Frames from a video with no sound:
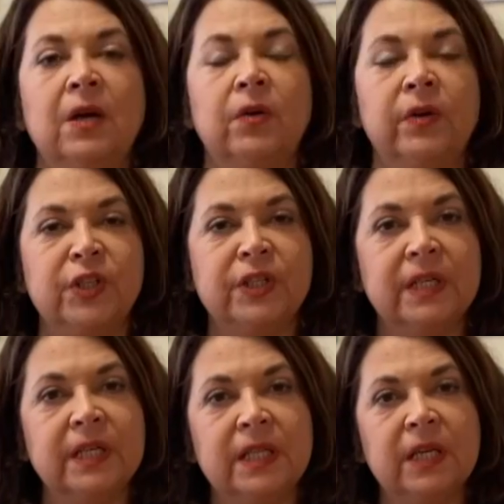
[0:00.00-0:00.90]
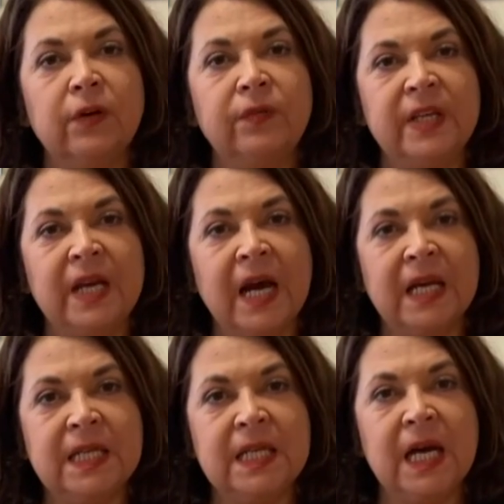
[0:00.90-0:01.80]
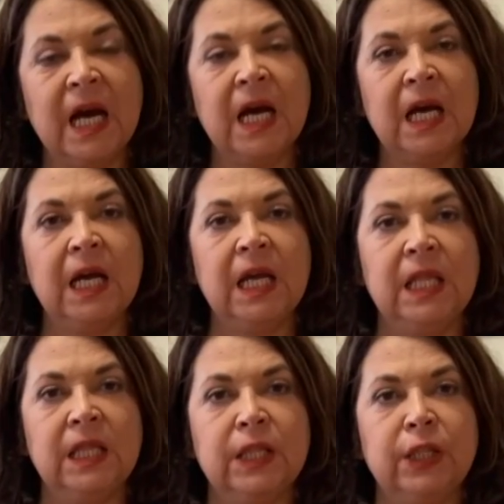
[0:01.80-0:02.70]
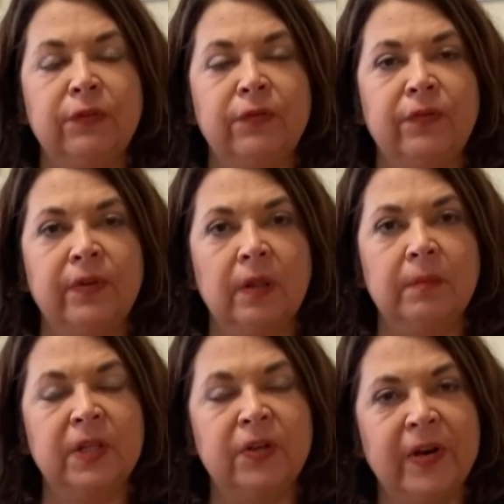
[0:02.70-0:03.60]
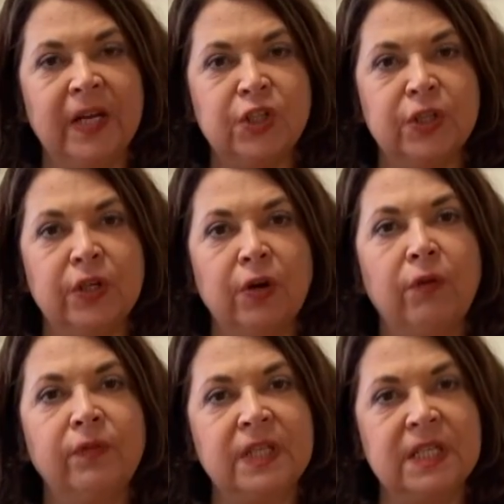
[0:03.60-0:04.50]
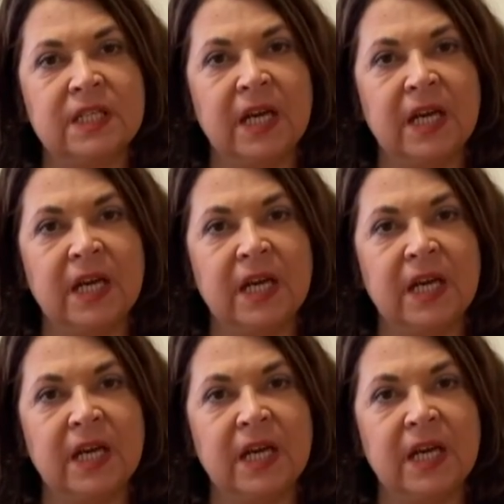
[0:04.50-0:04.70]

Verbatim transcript: Originality of the idea and film narration of this